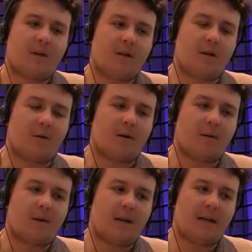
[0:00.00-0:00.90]

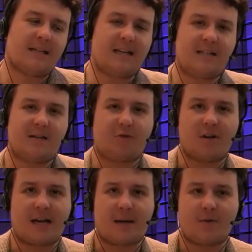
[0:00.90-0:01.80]
is it easy for an
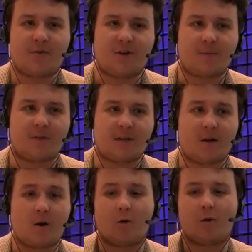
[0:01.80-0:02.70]
iGaming firm to say,
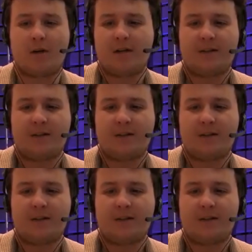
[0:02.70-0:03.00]
oh,